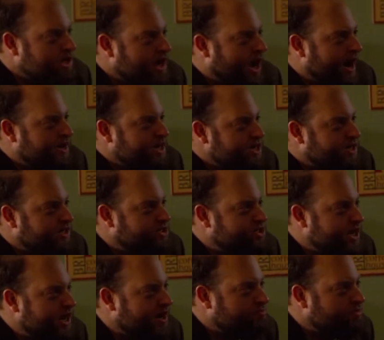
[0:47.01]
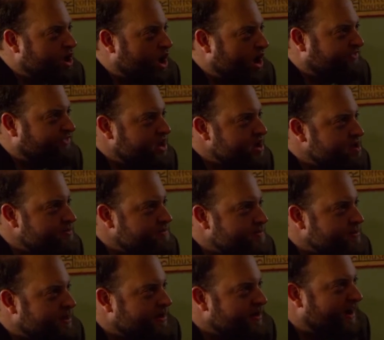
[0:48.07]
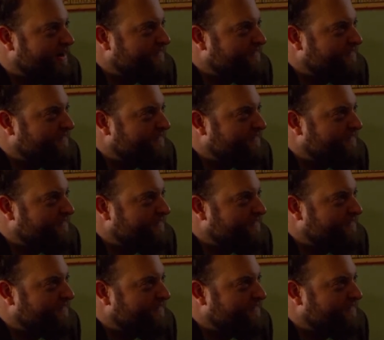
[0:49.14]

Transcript: I need a damn coffee, a